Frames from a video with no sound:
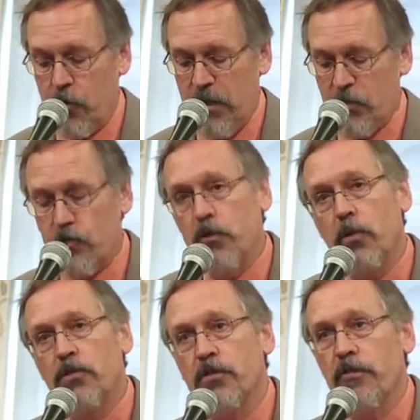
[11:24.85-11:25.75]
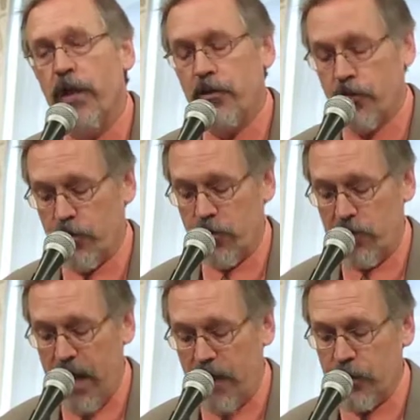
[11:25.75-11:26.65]
be stewards of nature
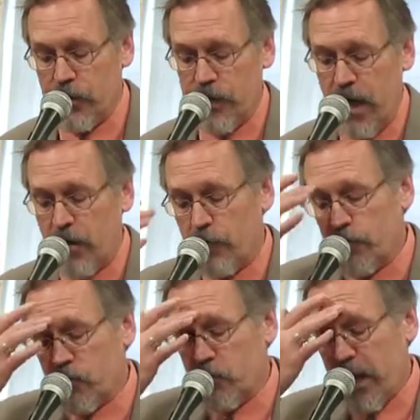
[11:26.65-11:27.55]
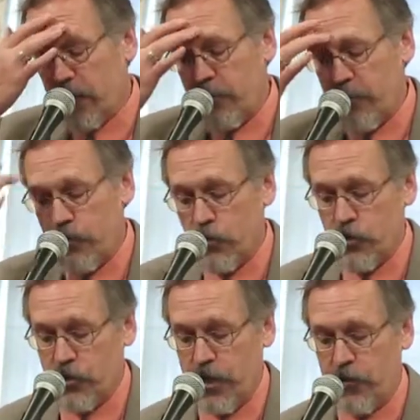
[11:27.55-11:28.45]
and manage it out of respect for
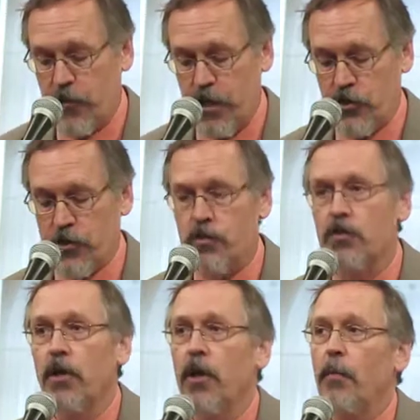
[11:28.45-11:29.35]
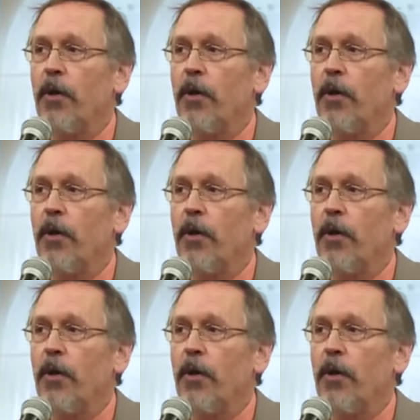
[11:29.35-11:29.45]
future generations,